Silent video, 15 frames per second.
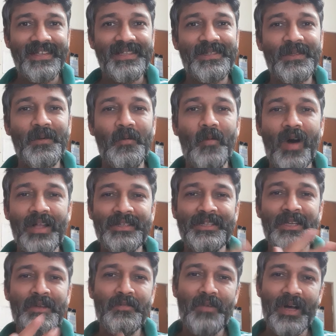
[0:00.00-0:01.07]
So
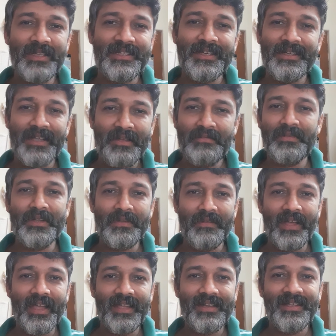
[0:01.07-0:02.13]
water
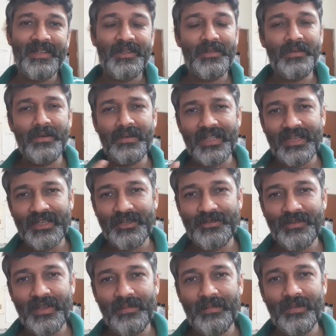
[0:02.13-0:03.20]
everywhere, nor any
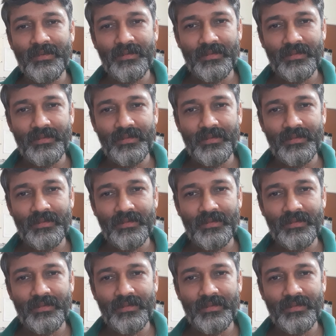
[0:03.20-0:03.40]
drip,